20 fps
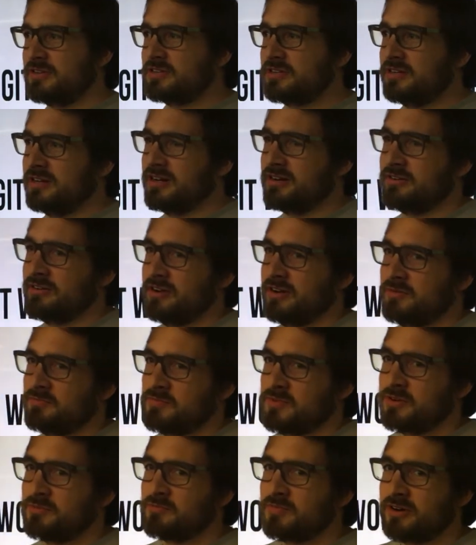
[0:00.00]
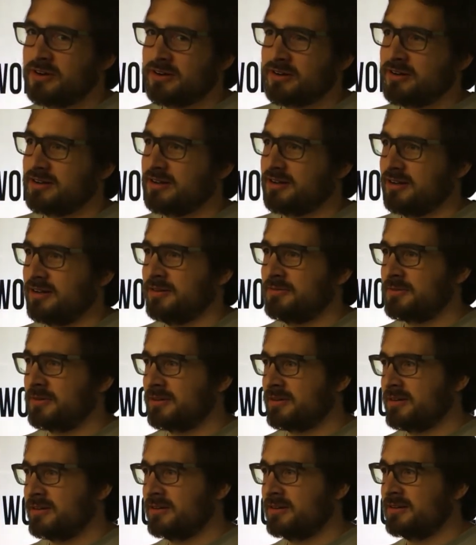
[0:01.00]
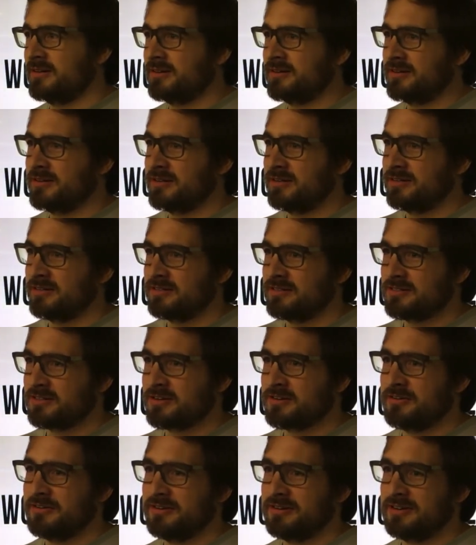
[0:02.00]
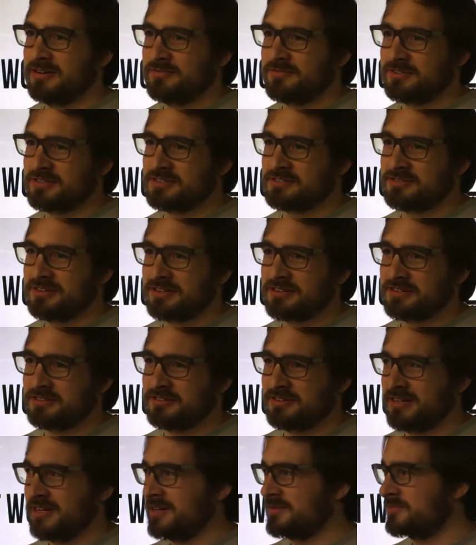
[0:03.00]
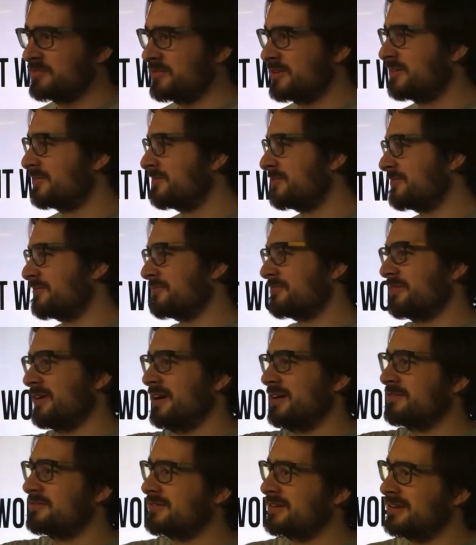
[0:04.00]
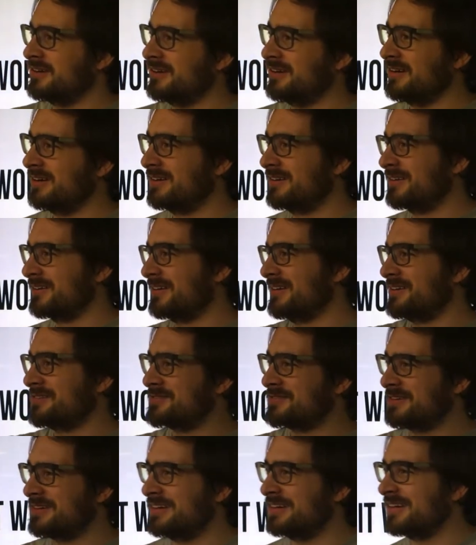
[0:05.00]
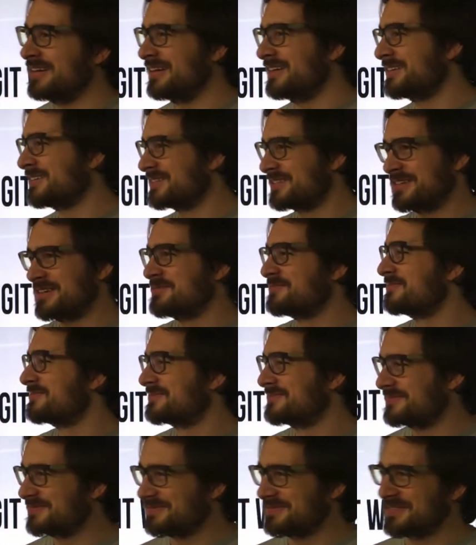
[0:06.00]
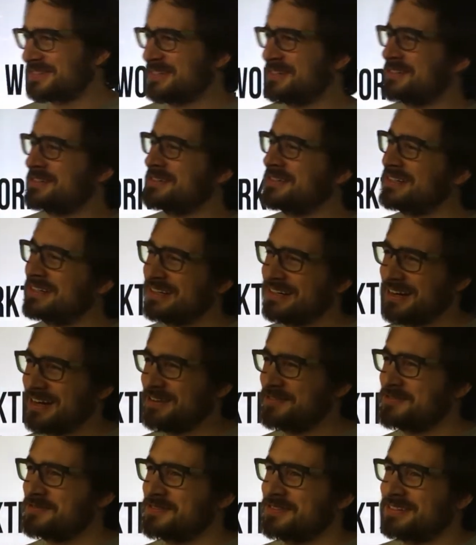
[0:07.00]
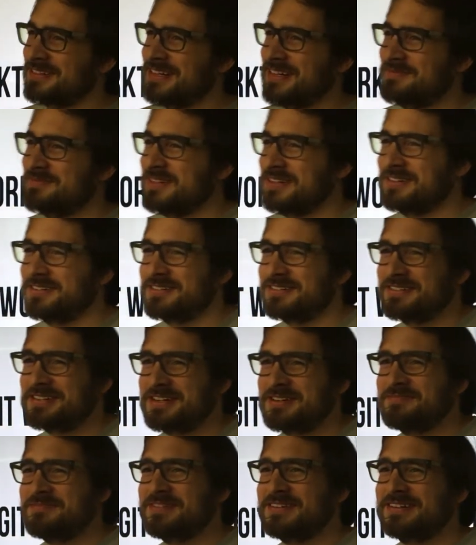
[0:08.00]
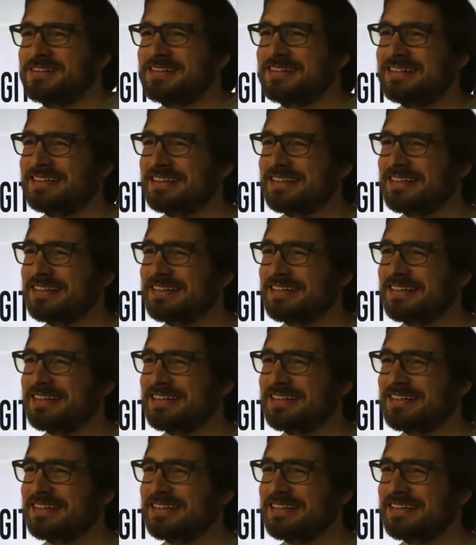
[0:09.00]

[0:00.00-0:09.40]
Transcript: engineer at Bloomberg. I work in the security infrastructure team with Henry and Andre and Tim. So everyone came here to cheer me on.